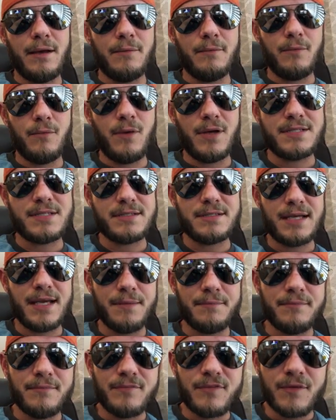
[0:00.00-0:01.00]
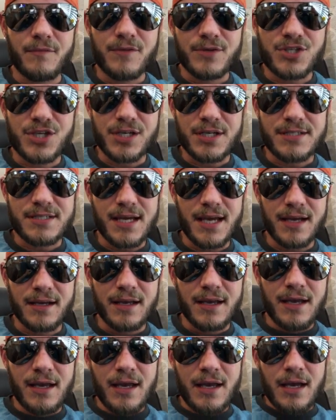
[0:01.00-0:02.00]
What's his name from Virginia Tech?
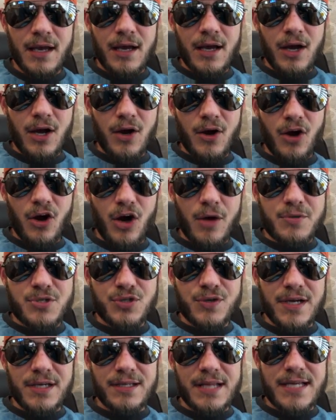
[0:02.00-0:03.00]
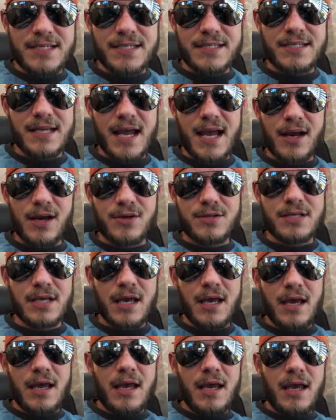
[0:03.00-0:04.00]
Herbstreit likes the Tigers.
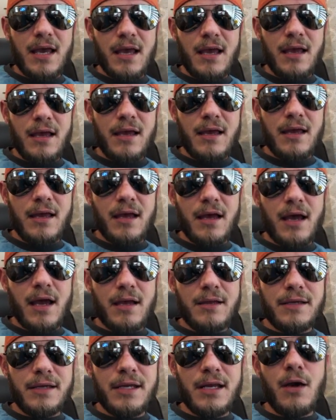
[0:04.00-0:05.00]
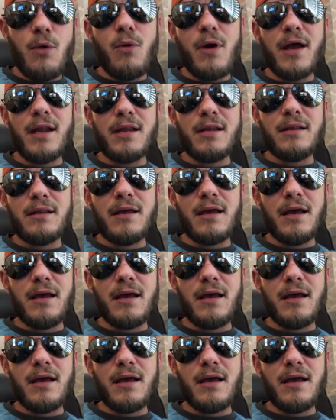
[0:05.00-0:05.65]
You know what?